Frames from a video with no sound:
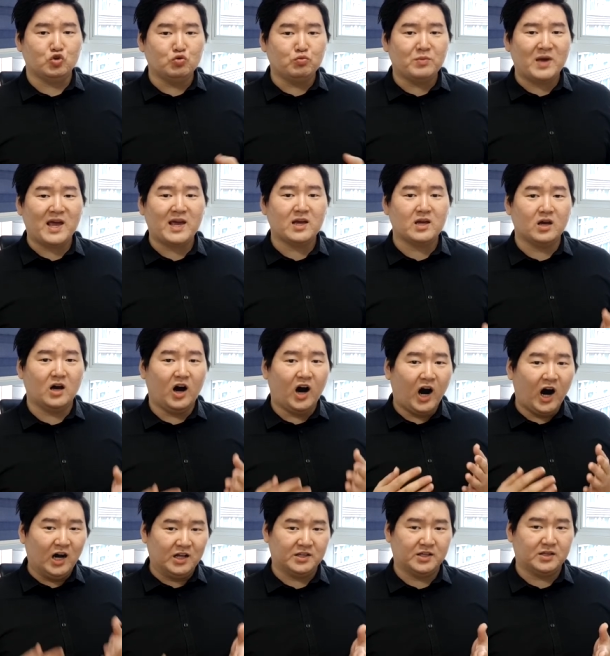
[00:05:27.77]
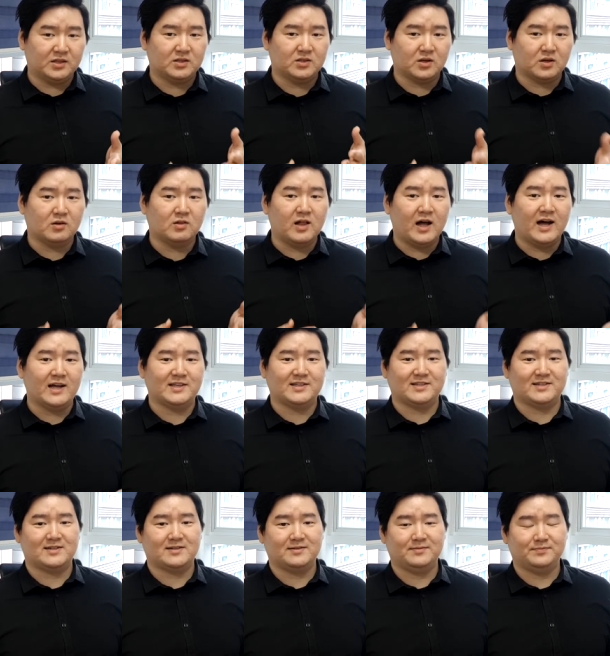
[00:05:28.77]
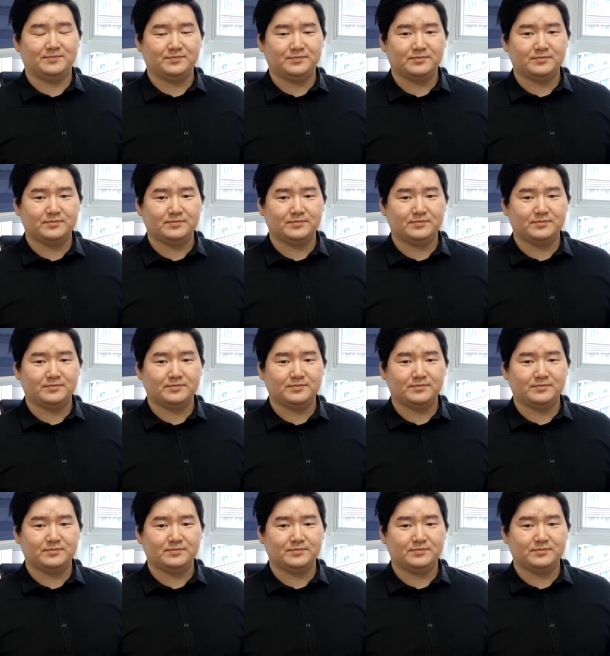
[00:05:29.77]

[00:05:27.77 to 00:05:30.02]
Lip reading: you may audit the class.